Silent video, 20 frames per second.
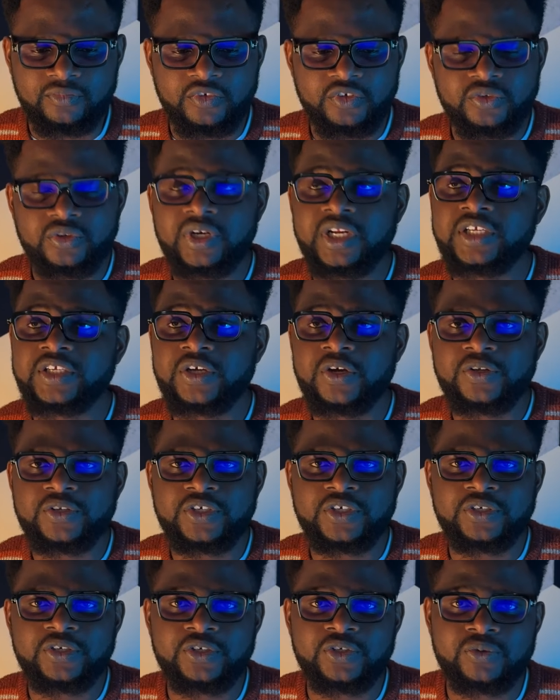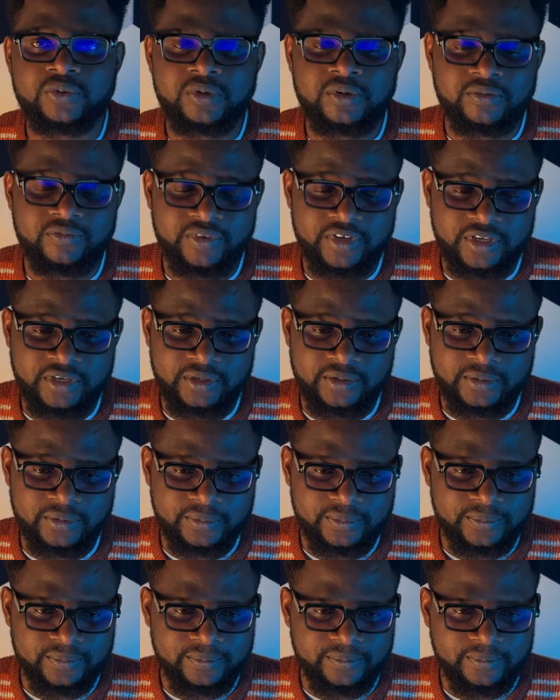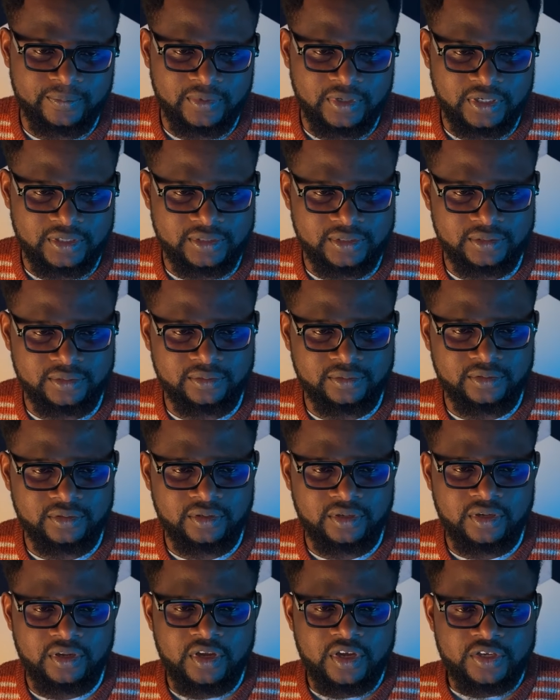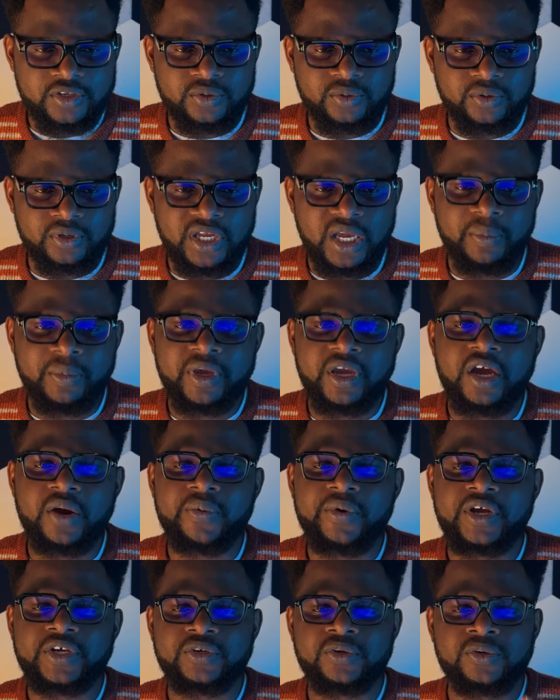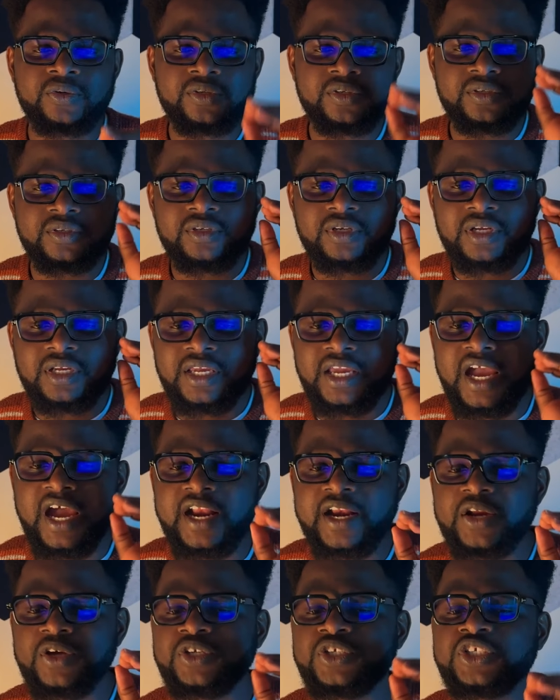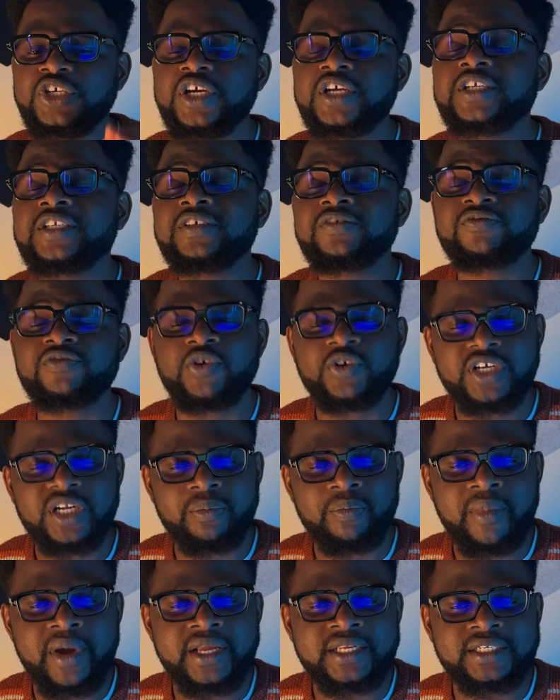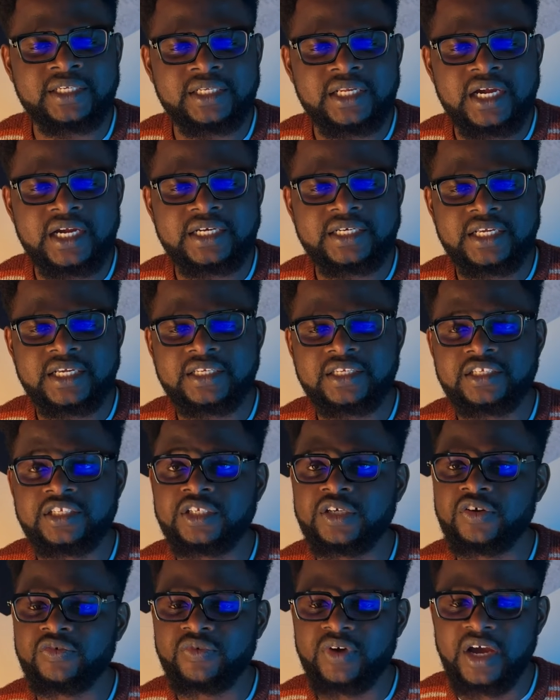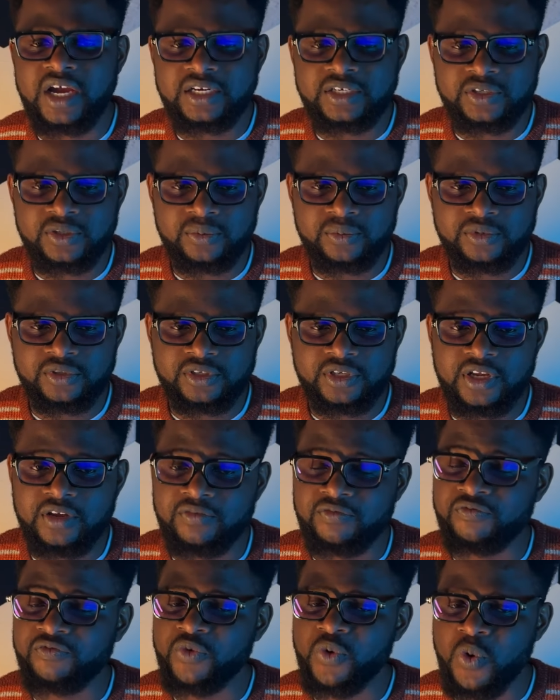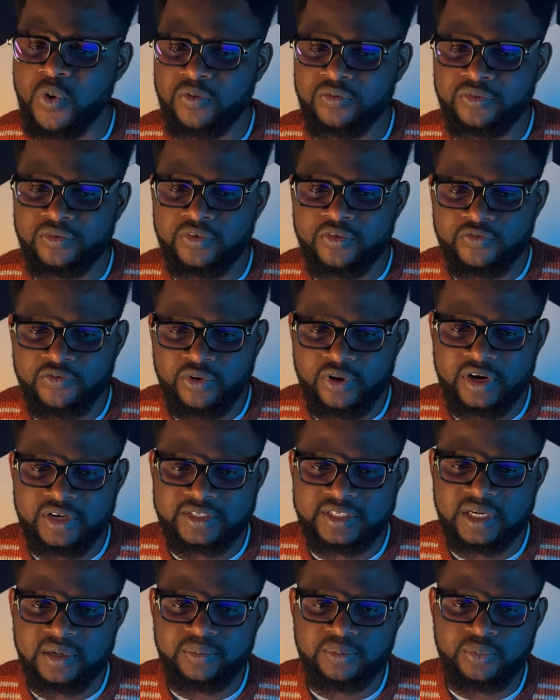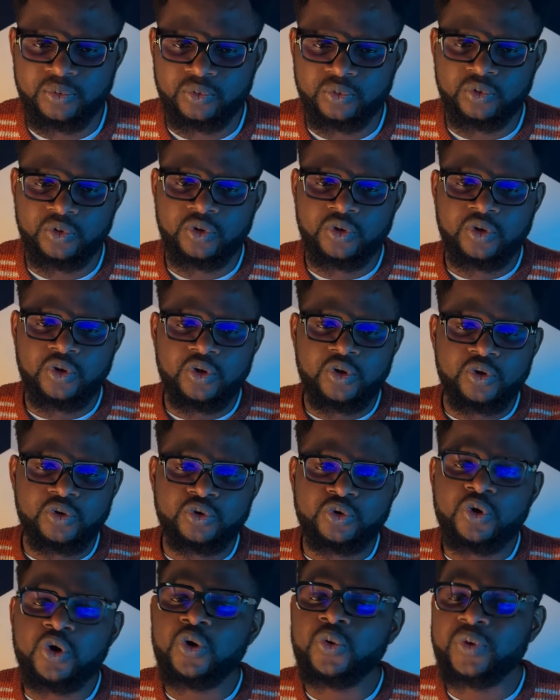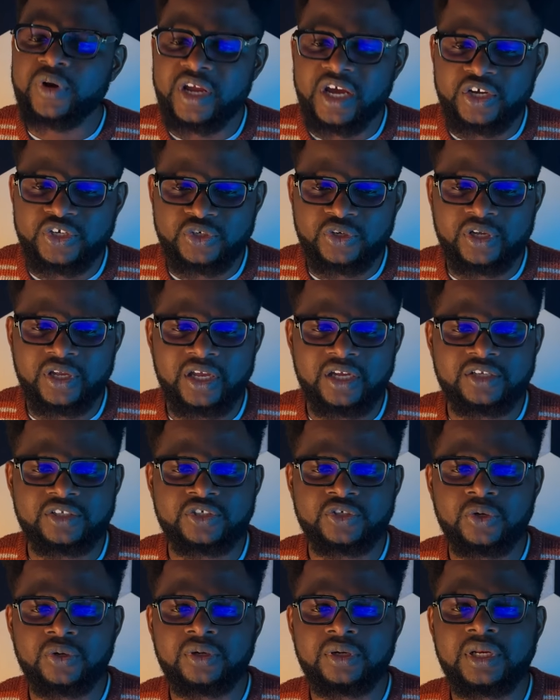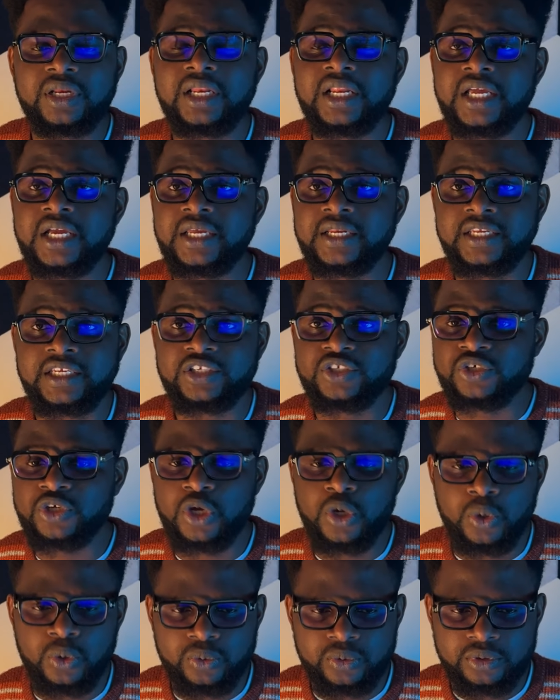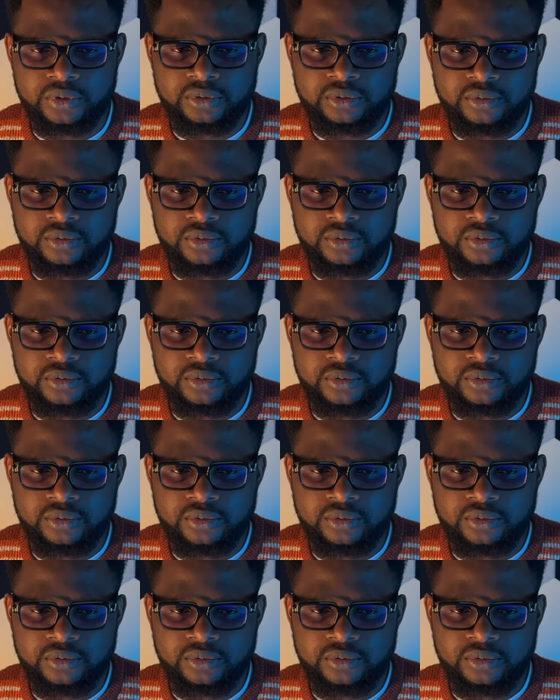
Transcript: so let's continue to our video lesson. So chemical reactions cannot change the fundamental identity of atoms involved. For example, no reaction can turn lead into gold.